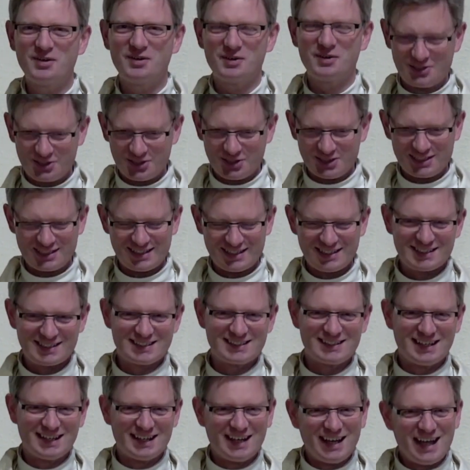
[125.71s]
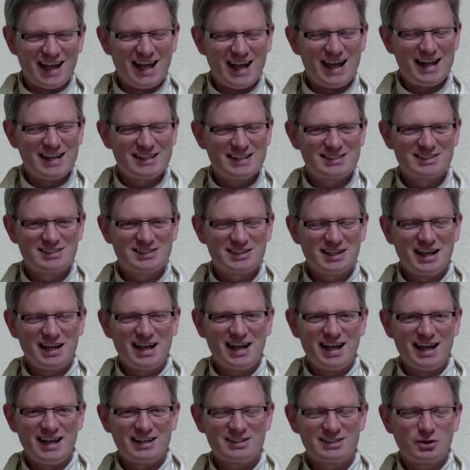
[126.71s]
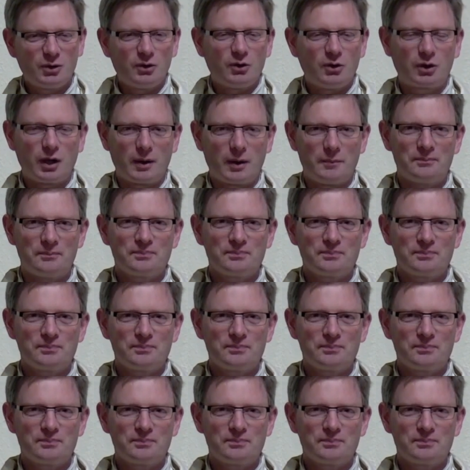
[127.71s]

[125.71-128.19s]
It's, just, it's, it's so, okay.